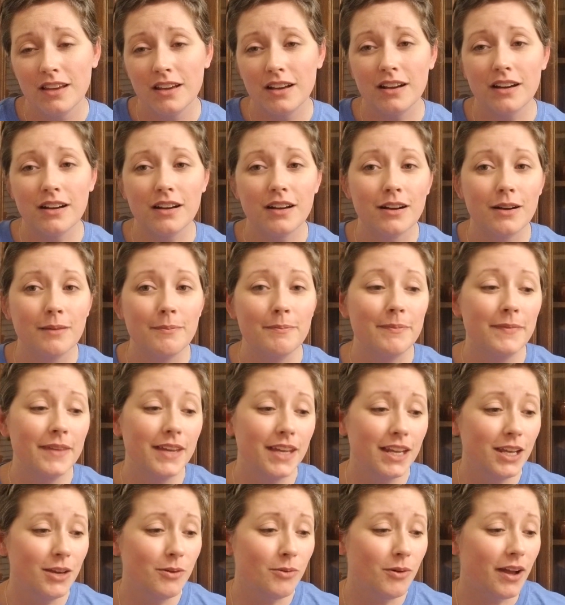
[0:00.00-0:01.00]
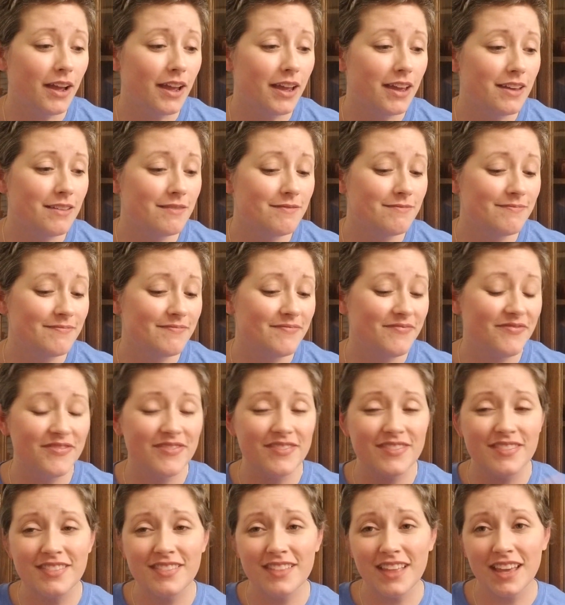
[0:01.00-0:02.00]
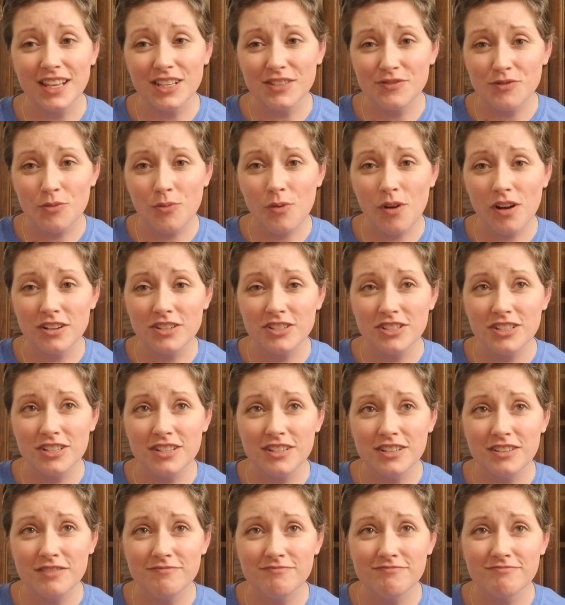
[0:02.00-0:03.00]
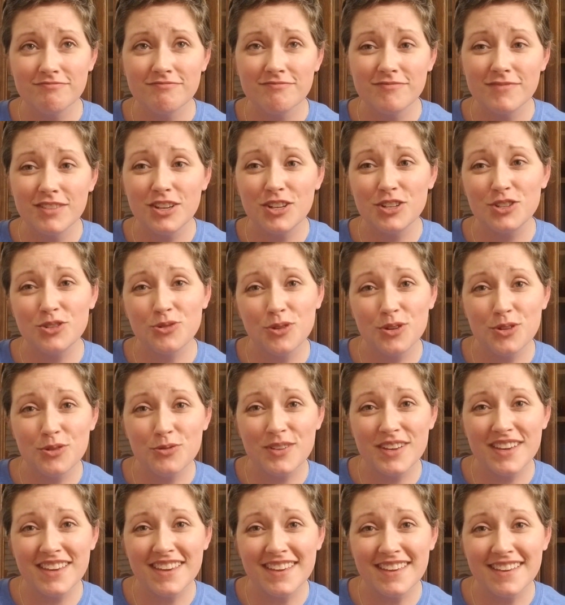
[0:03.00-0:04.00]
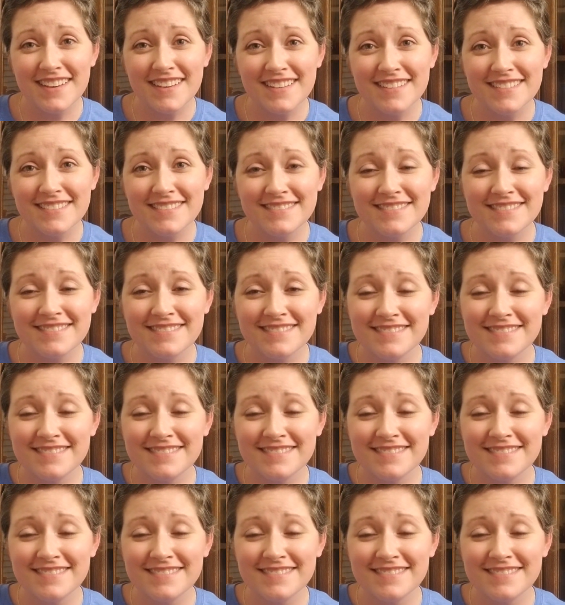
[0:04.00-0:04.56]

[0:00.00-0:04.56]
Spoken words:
Anyway, thanks for watching. Enjoy the weekend.